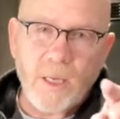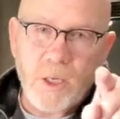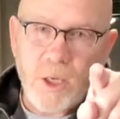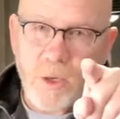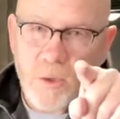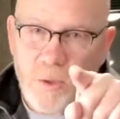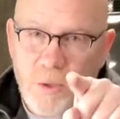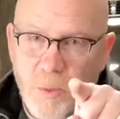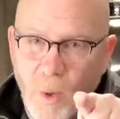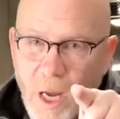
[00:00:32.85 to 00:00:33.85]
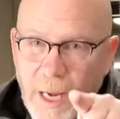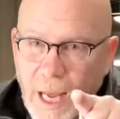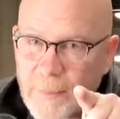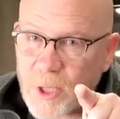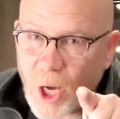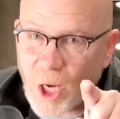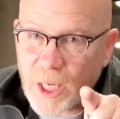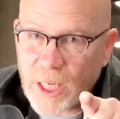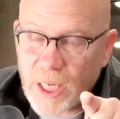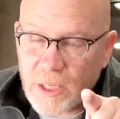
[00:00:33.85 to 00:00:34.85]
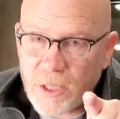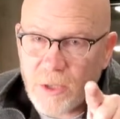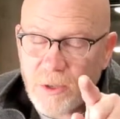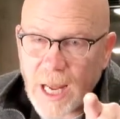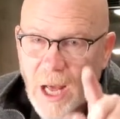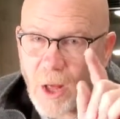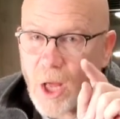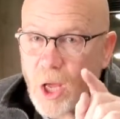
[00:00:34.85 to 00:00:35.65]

use what I'm talking into now.